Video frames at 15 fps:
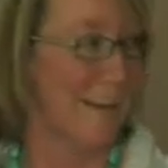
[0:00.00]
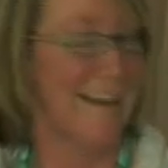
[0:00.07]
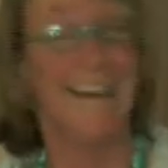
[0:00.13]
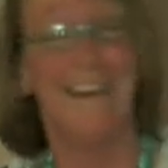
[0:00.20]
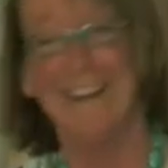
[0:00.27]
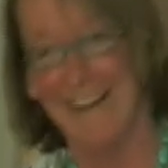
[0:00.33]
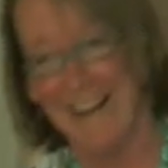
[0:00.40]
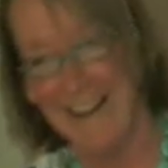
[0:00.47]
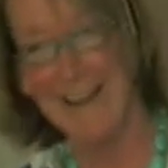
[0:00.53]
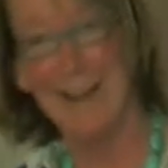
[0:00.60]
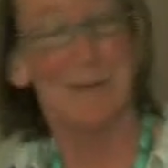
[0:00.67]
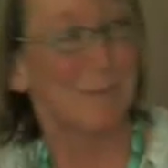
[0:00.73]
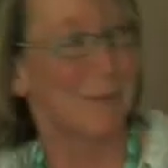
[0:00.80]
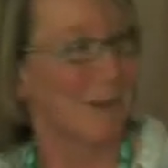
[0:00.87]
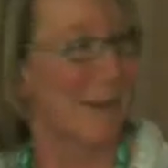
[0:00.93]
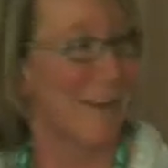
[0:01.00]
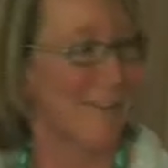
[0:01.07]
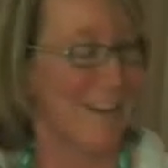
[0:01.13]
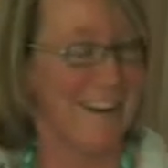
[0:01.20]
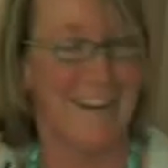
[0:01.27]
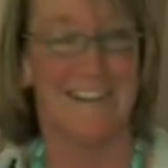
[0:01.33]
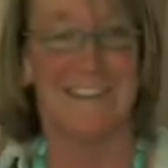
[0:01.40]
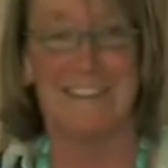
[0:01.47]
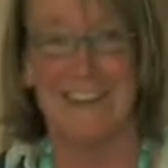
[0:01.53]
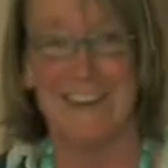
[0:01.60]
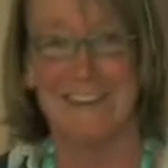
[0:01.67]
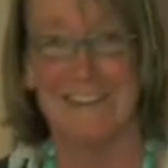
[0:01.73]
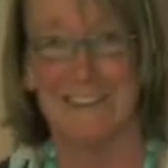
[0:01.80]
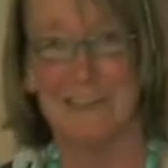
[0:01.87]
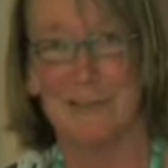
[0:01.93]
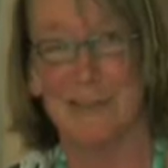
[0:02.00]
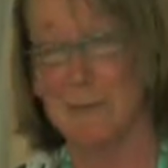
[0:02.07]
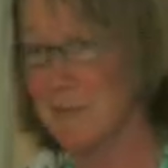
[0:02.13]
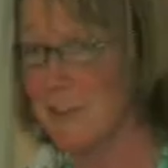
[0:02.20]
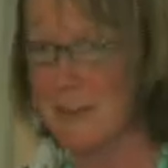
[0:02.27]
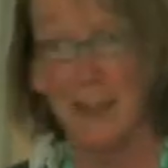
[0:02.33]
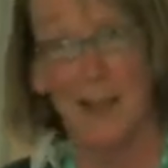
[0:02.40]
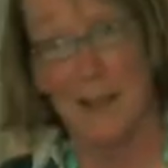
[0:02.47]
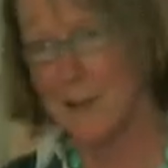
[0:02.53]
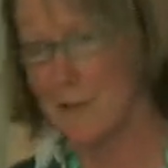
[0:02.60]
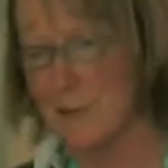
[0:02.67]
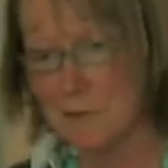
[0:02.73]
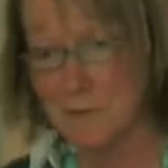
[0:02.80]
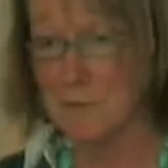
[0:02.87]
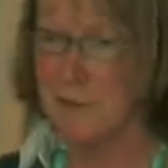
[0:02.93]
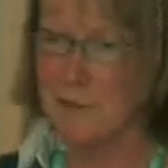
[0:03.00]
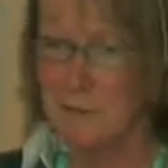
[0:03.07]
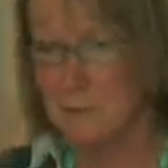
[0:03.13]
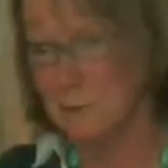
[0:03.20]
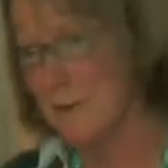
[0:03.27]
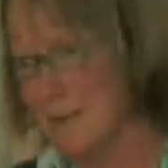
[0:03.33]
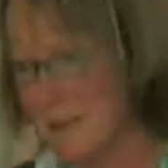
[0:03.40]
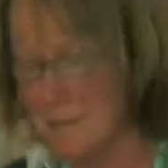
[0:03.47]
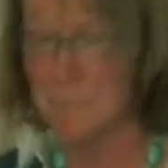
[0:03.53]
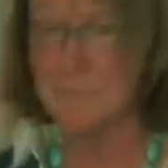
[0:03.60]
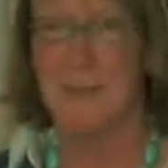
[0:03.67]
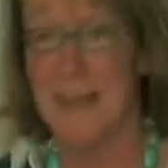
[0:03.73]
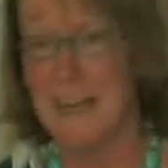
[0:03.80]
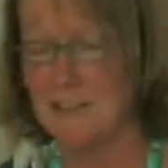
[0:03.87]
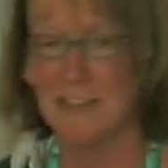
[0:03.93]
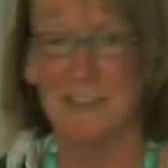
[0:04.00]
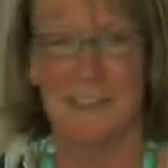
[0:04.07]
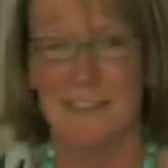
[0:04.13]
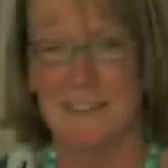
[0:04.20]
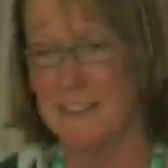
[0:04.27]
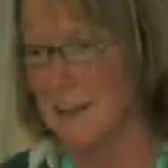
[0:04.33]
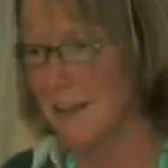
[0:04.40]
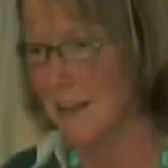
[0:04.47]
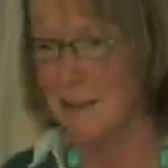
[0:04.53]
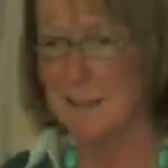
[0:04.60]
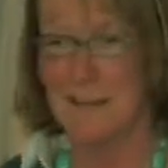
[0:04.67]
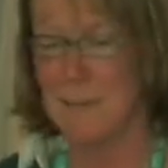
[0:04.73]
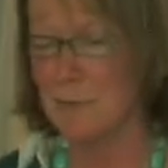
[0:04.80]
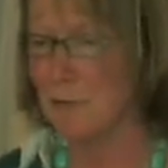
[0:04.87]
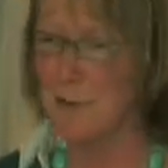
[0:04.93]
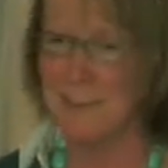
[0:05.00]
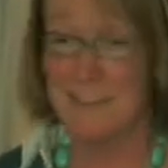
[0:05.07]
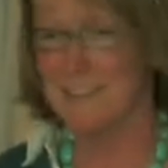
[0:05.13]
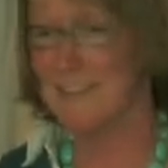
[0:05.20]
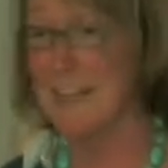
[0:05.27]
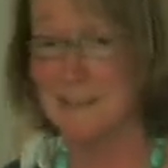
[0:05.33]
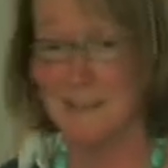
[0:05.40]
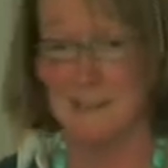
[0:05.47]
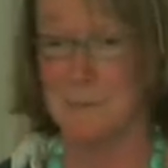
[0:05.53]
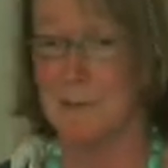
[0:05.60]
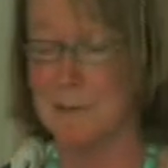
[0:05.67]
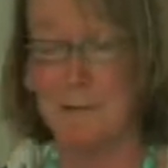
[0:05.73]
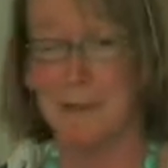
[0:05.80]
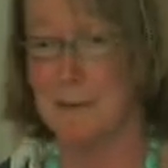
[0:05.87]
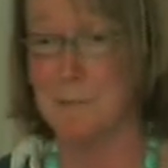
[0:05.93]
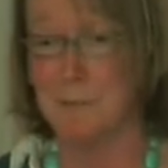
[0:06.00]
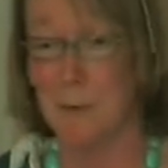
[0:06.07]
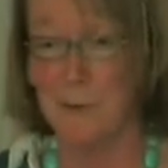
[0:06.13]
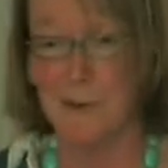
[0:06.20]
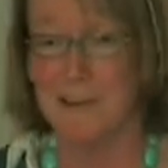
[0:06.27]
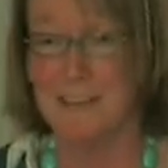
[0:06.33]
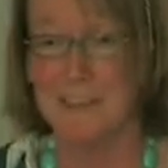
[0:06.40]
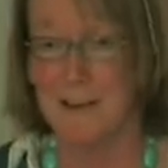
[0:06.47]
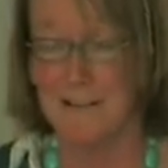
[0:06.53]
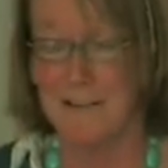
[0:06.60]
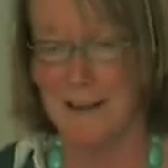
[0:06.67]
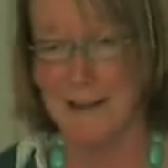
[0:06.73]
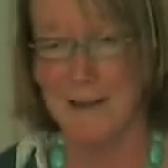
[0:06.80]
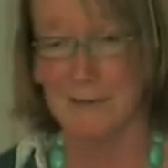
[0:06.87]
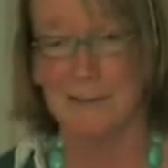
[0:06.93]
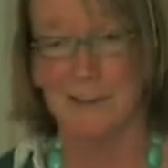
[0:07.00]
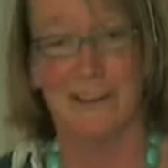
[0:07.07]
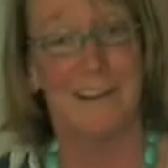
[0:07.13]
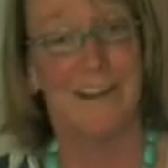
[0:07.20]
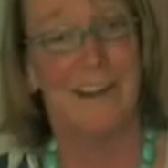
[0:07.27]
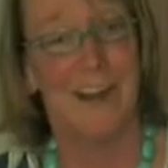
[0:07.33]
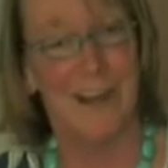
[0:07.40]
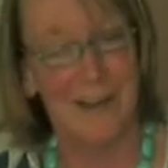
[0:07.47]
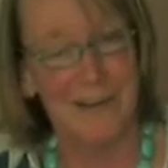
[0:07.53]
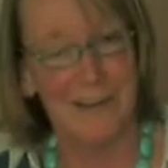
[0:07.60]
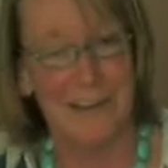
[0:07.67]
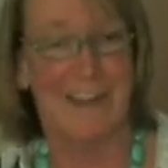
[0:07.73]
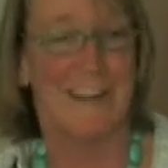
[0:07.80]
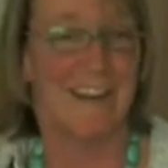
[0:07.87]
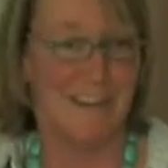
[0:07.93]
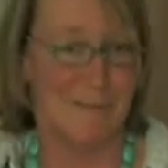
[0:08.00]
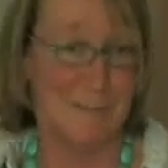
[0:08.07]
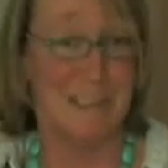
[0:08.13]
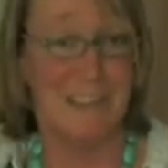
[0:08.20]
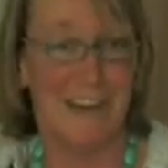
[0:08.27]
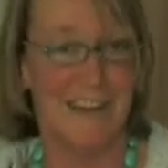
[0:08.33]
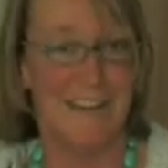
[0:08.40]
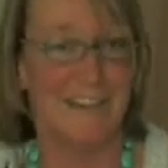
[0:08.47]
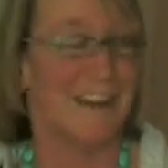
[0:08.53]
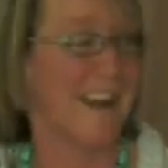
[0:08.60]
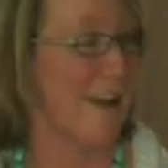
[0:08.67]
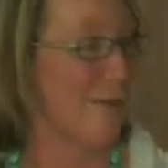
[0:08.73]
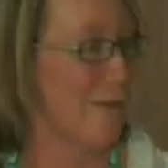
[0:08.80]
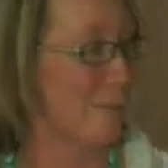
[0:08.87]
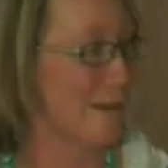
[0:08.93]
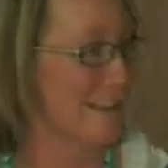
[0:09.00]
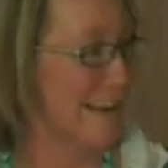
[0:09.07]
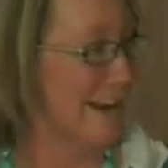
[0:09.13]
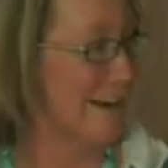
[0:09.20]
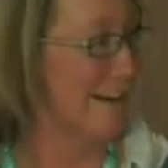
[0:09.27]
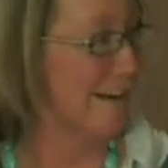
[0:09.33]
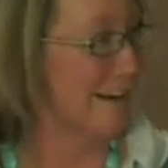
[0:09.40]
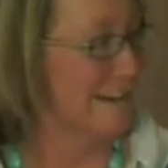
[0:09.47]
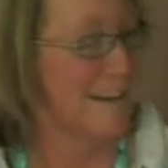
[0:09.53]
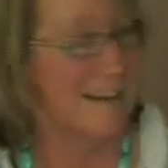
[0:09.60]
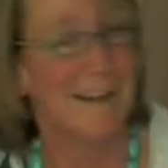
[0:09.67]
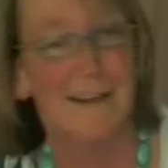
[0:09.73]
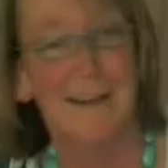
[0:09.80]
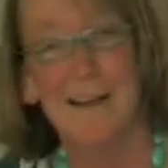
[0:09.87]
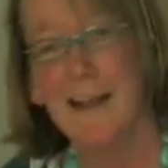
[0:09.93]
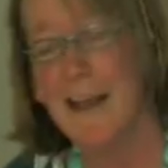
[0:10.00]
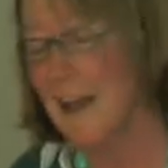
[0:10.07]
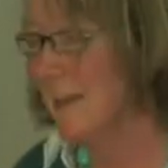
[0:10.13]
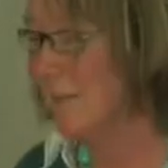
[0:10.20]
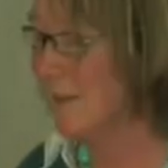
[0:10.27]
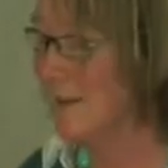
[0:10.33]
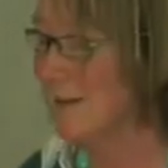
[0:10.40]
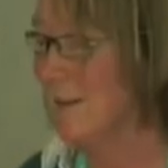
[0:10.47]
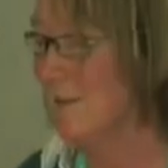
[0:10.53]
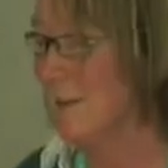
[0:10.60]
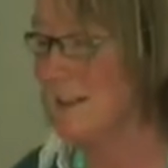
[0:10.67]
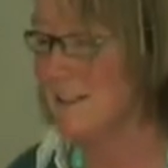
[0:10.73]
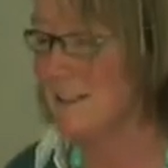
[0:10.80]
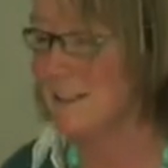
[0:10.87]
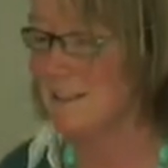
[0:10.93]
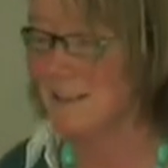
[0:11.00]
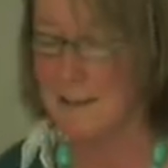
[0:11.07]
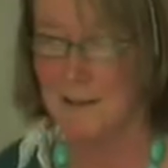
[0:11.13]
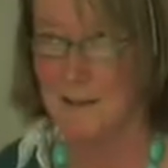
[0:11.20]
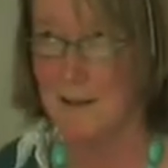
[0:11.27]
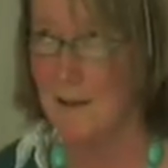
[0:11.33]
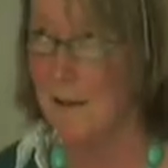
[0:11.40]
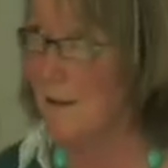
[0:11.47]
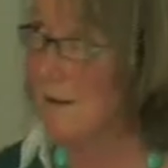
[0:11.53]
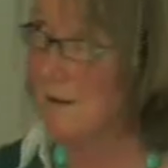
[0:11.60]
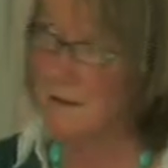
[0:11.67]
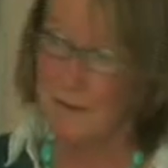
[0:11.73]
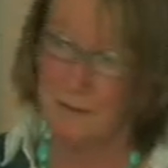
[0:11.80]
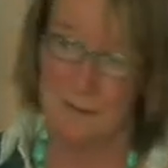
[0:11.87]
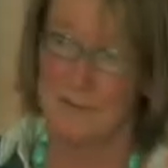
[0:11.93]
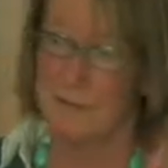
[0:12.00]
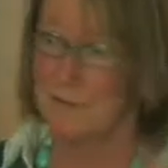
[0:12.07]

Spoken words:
I hope you have a nice day too. And he was like, no, actually, I'm trying to tell you something really important here. And I was going, oh yeah, can I have my change now from my tenner? And then eventually he said, oh,